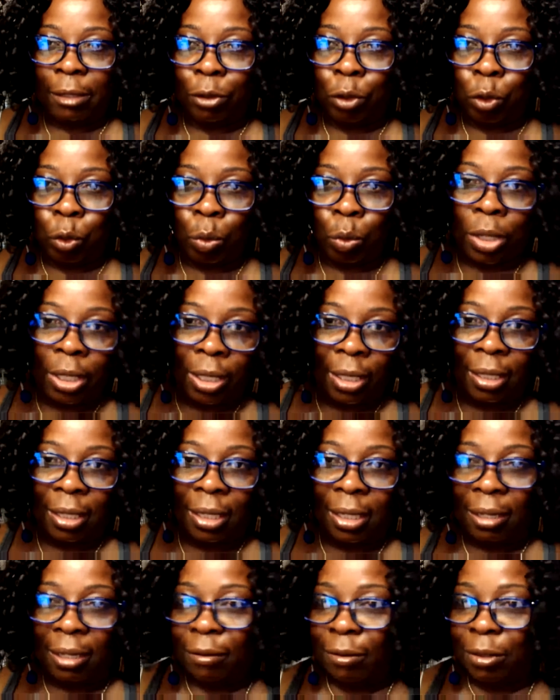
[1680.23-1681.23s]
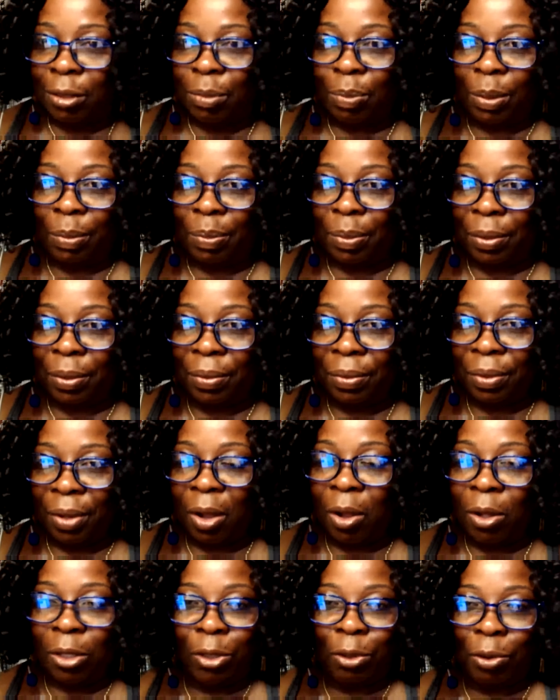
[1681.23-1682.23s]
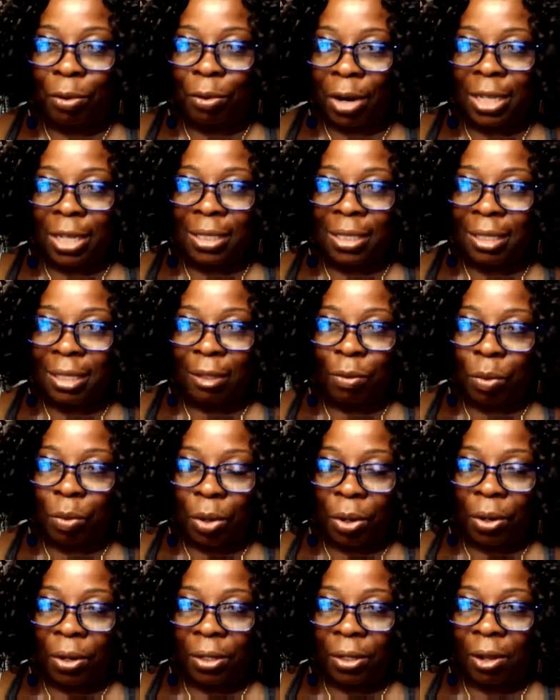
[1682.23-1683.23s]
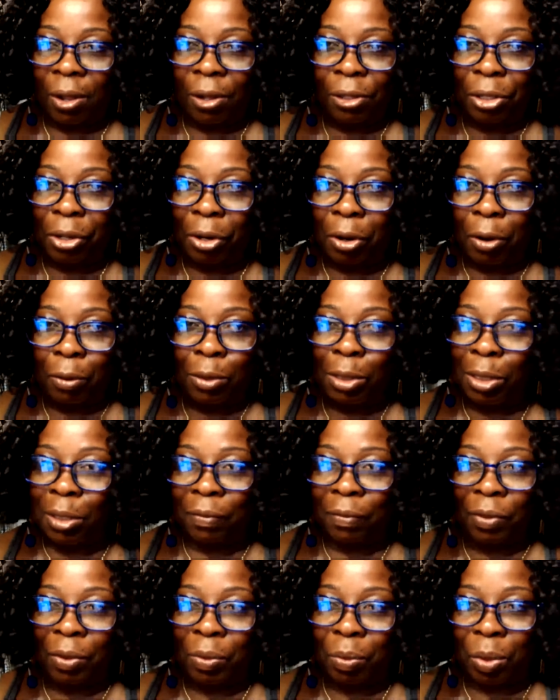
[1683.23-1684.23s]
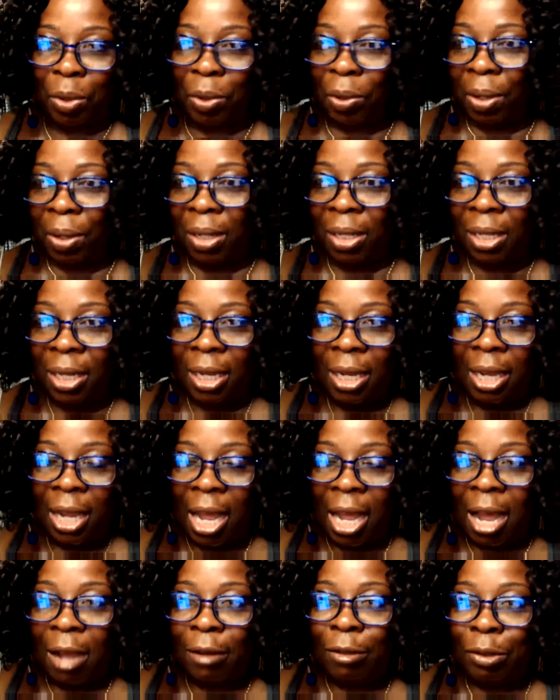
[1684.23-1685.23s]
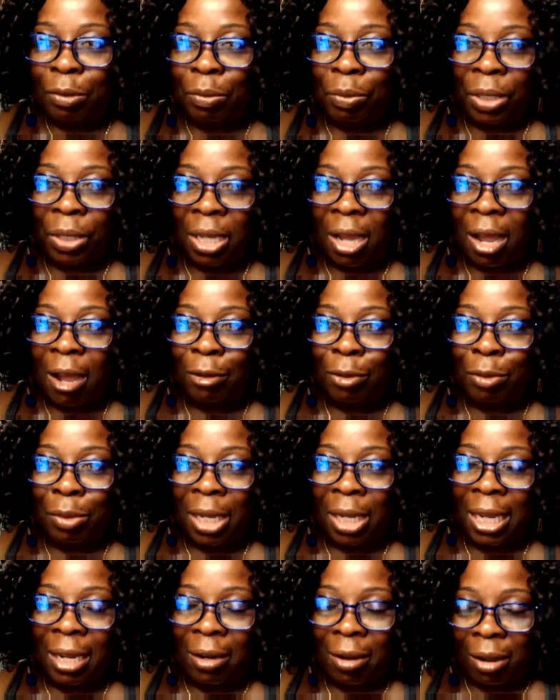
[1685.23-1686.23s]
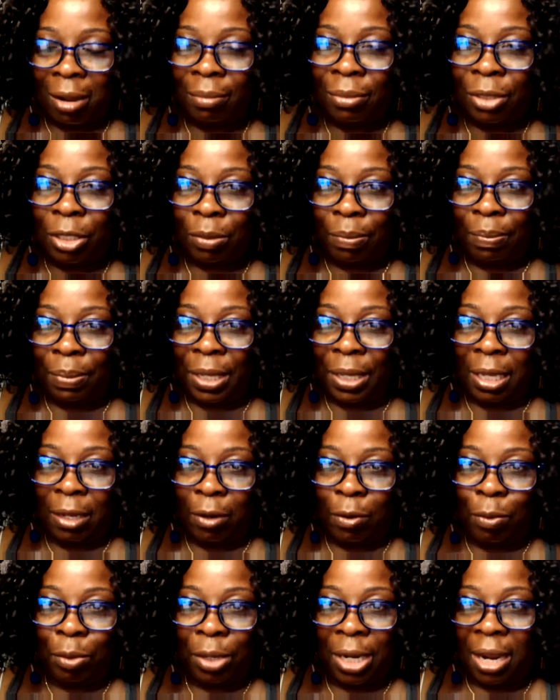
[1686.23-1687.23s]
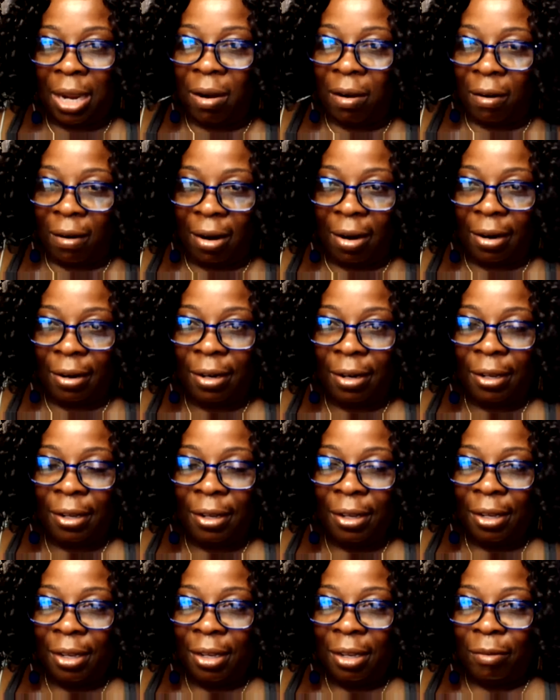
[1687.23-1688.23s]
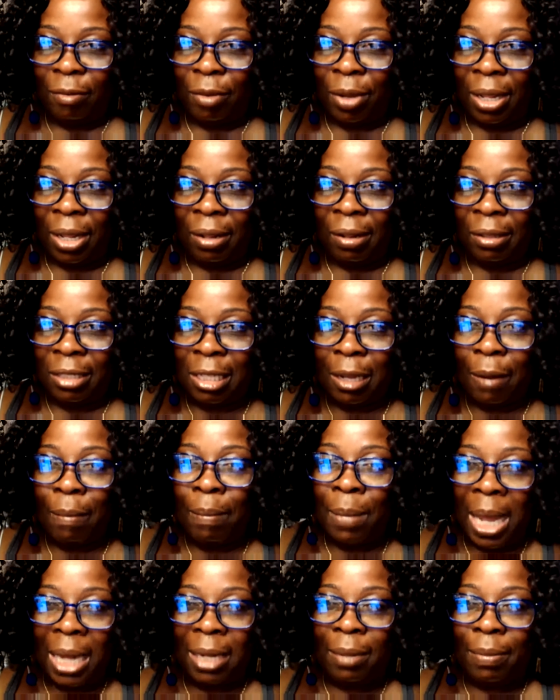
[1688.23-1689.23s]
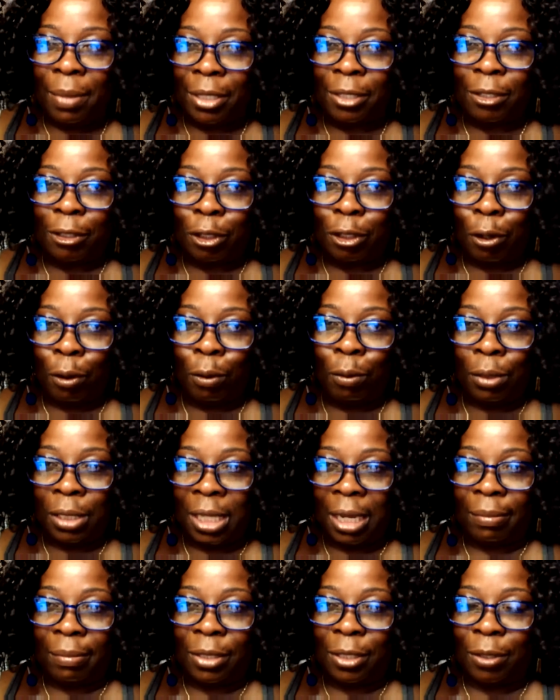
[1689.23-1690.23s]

Jordan, those people, all the greats in the world, all the goats of the world. How do they come to be who they are? Well, somebody must have told them.